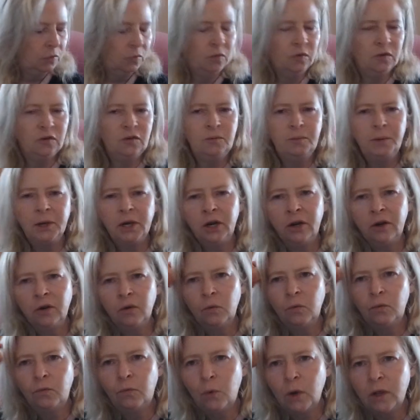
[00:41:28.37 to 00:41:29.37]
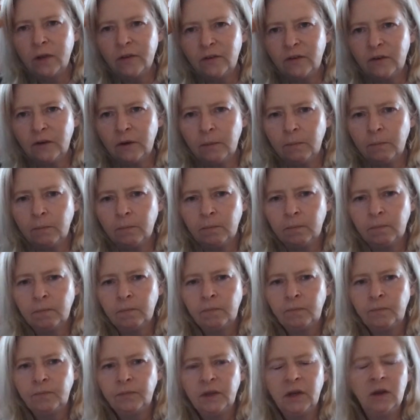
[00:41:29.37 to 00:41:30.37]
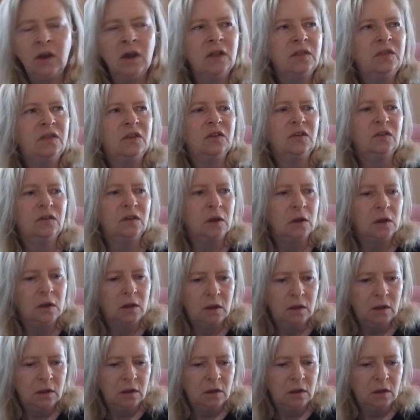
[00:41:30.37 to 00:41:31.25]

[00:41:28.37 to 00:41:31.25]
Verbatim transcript: Through the spirit of wisdom. And not this